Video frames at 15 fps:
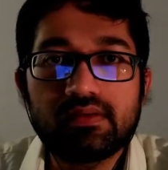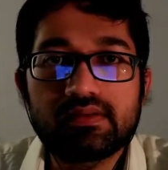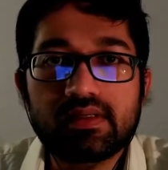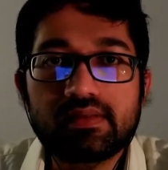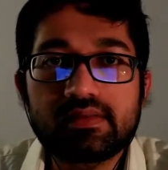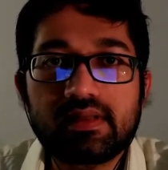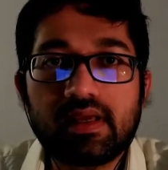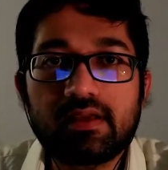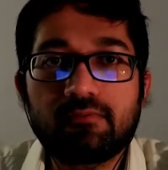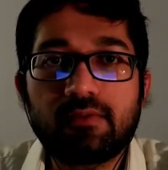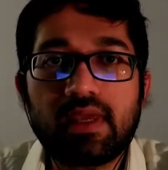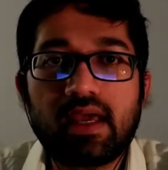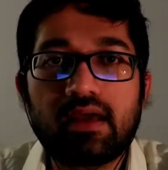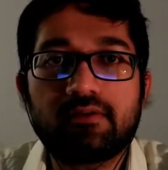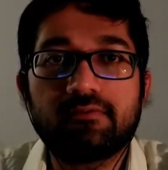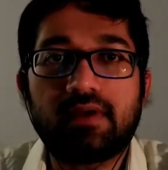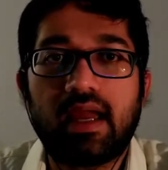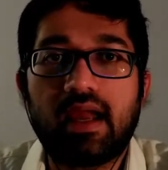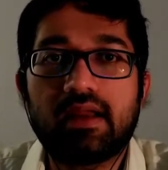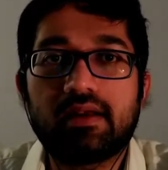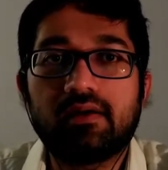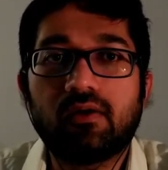Just like we have
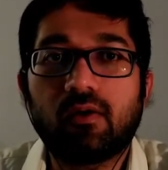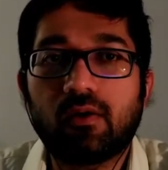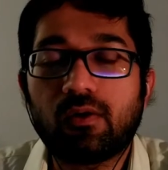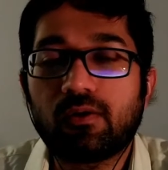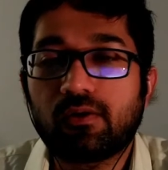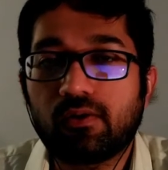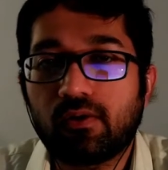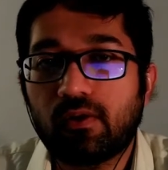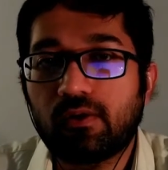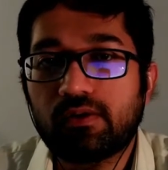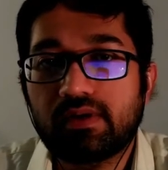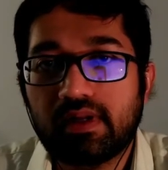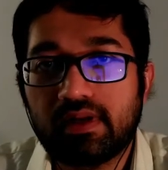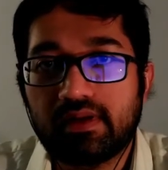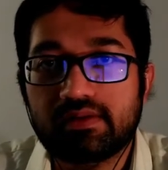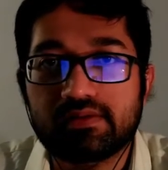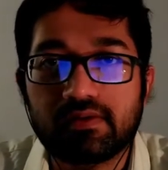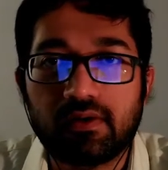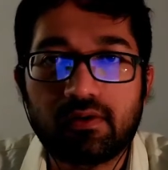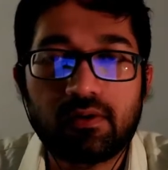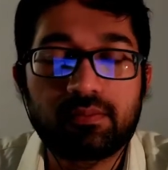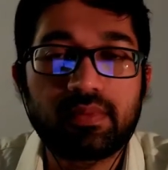AND, OR, NOT and
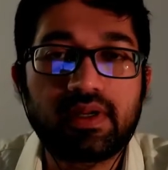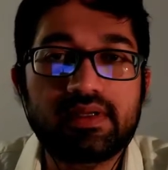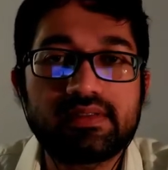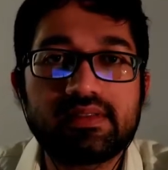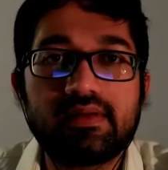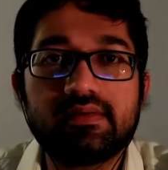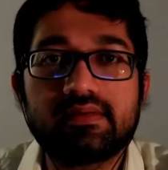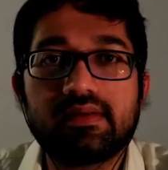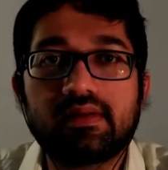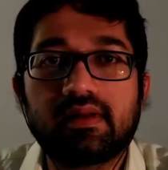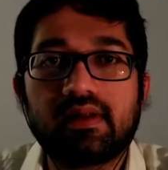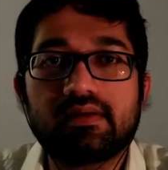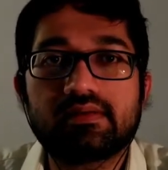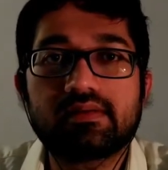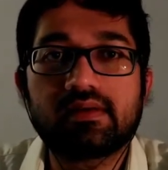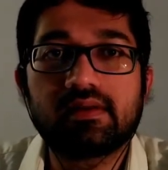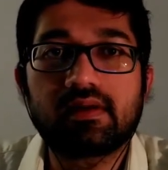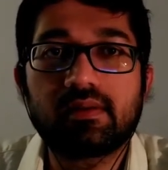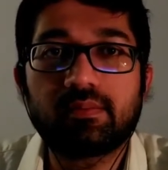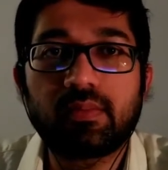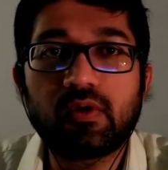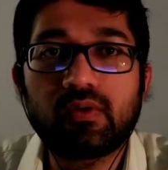XOR operations in classical
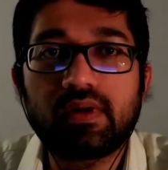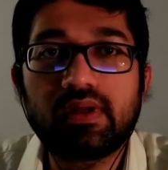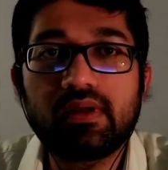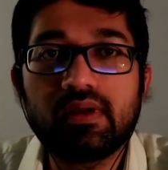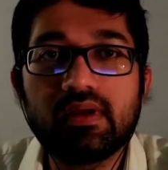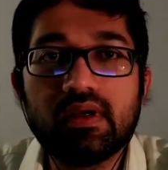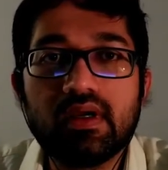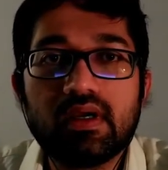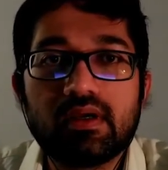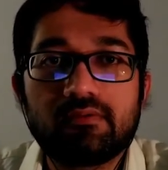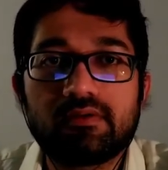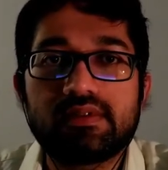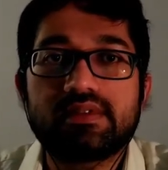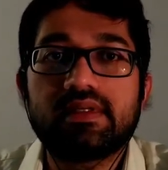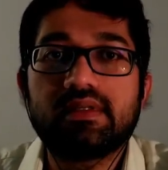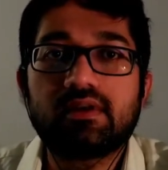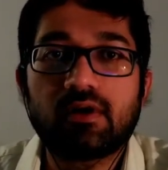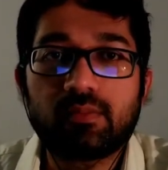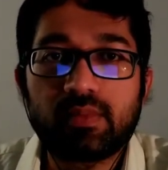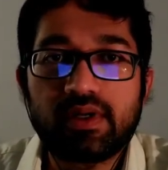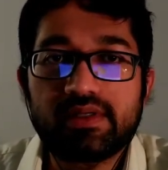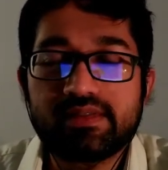computing, we'll see the
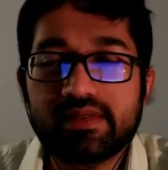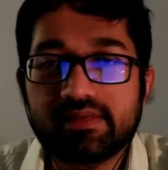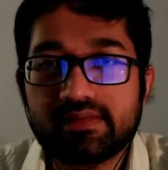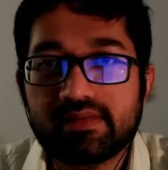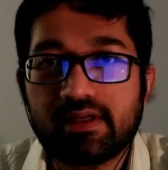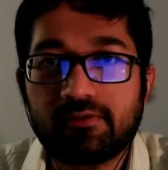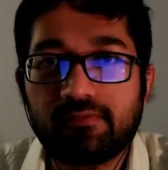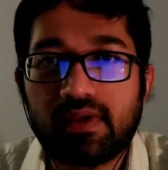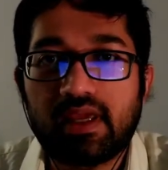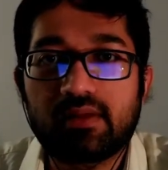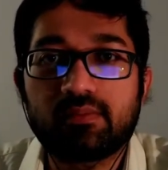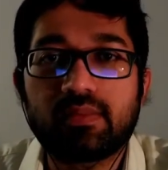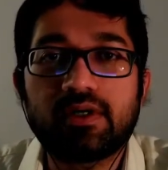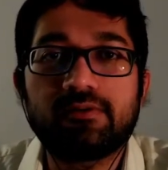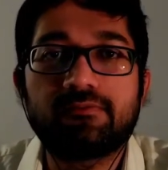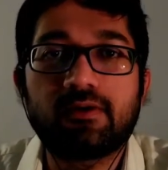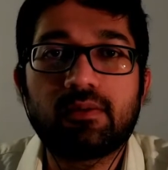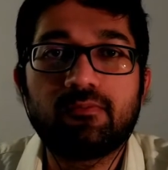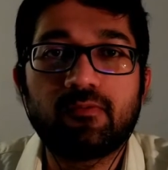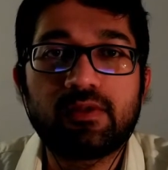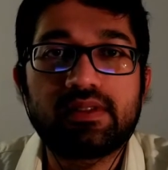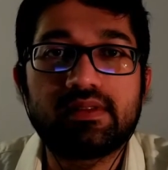operations that we can
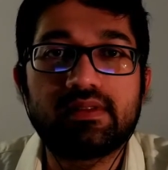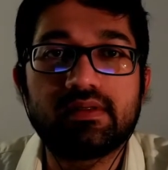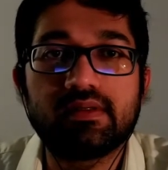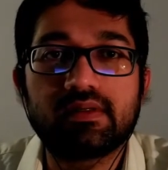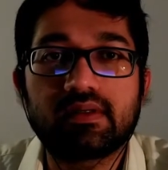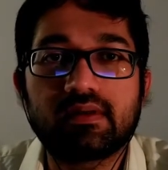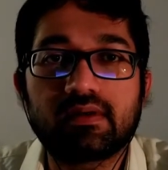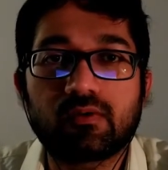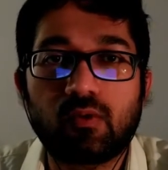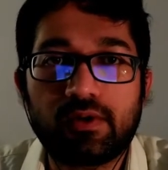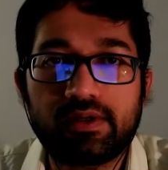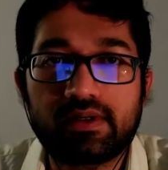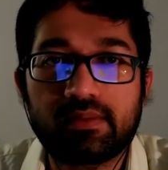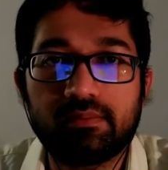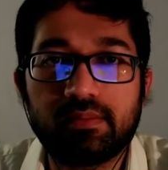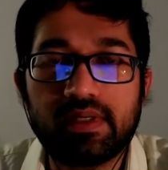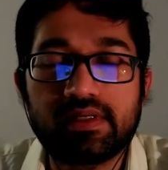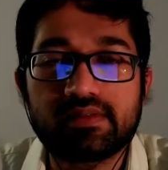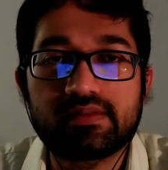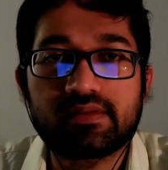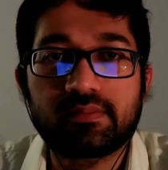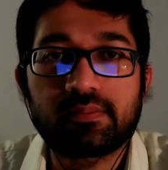perform with the quantum
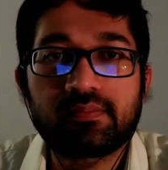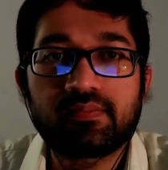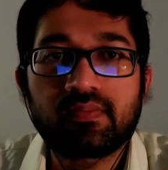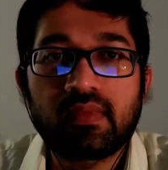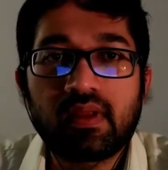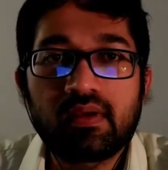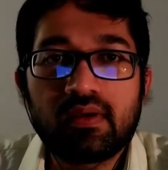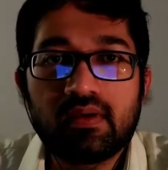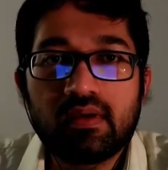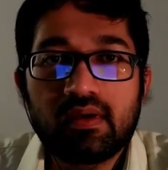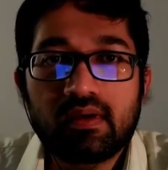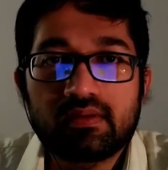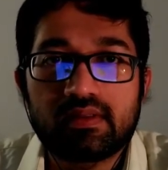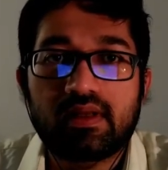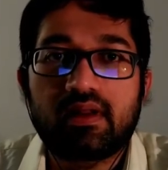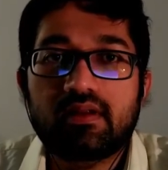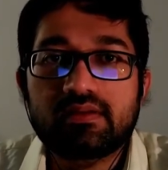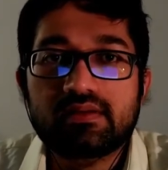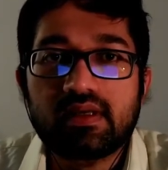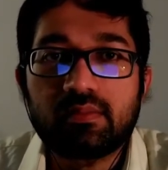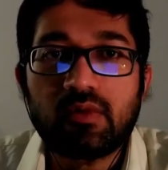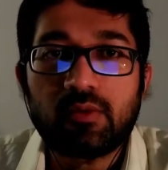bits. There are
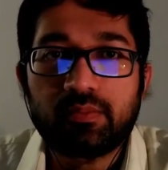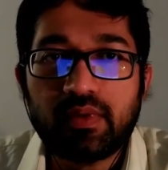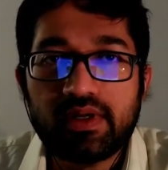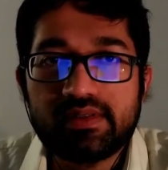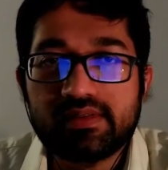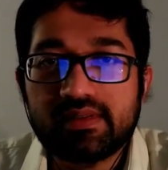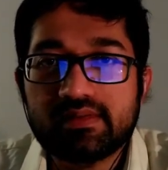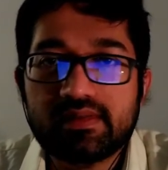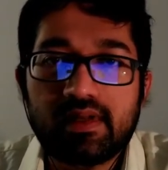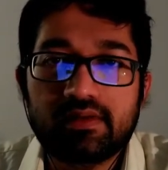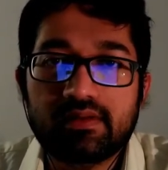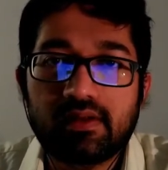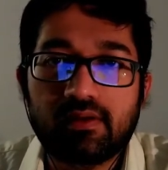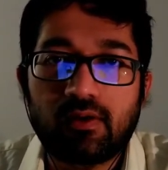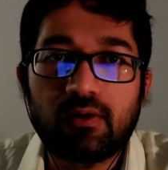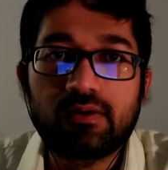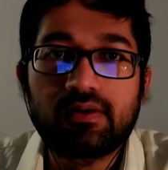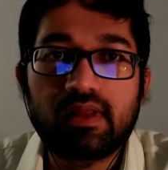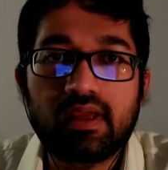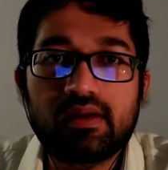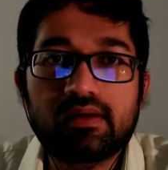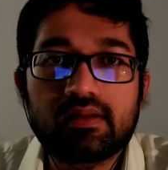some operations like the
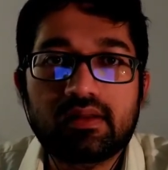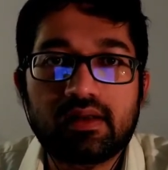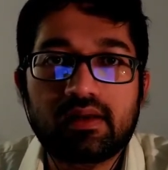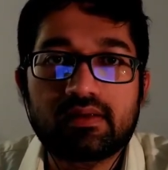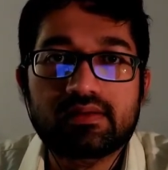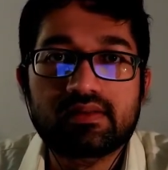NOT gate that are